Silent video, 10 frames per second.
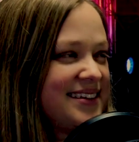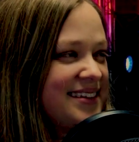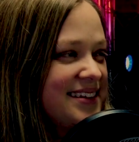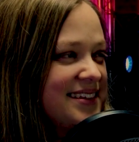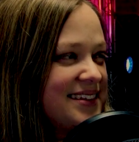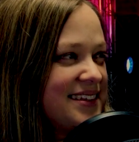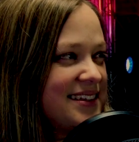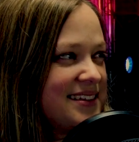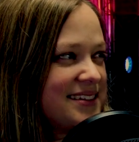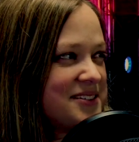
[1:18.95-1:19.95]

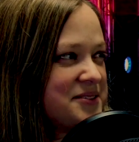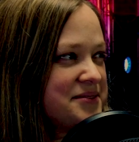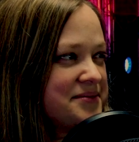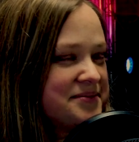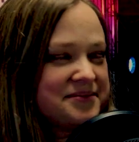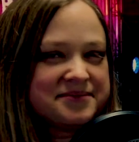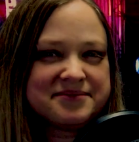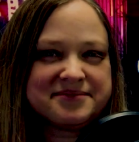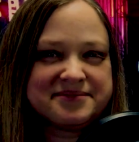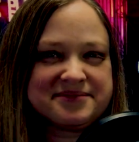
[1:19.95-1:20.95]

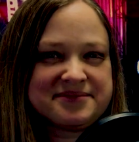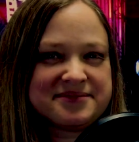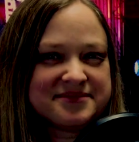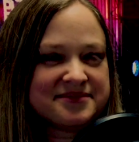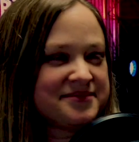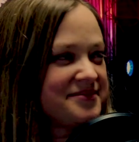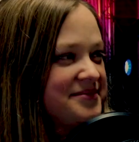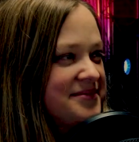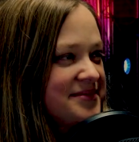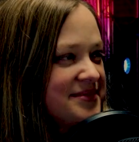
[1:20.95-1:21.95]

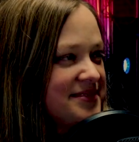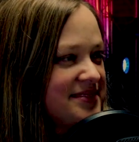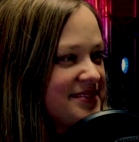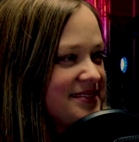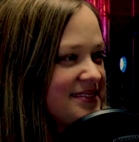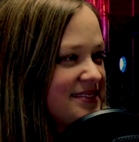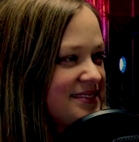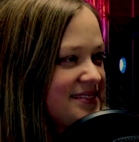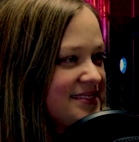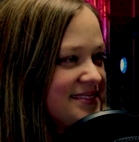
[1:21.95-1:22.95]
(silent)